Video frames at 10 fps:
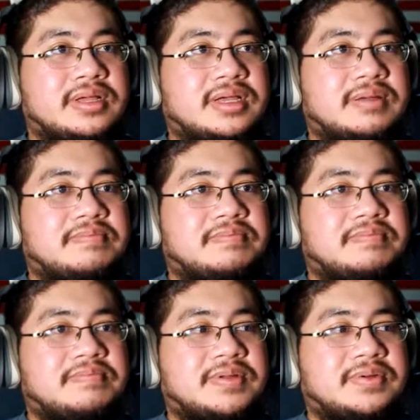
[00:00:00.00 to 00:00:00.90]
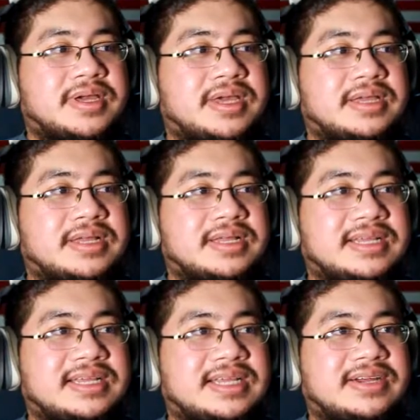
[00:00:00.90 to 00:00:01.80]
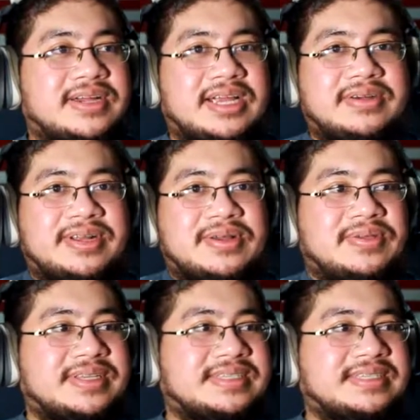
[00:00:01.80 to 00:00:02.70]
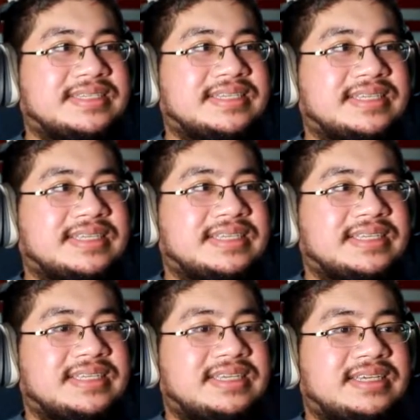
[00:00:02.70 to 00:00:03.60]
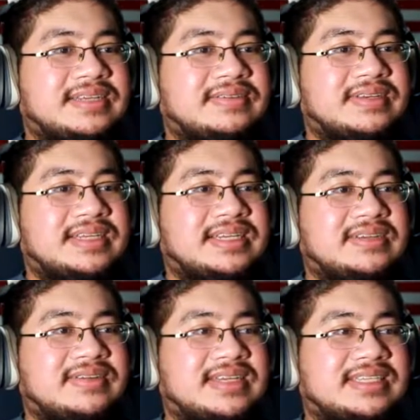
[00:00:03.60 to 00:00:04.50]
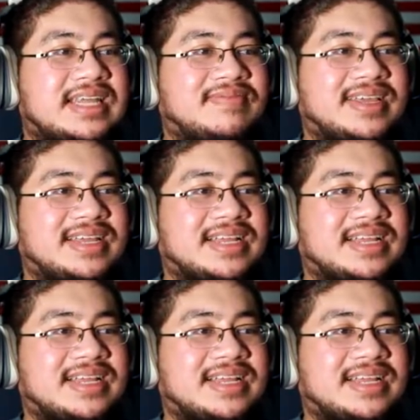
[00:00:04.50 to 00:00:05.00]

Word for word: Uh, okay. I, I already know this. You don't, you don't need to tell me.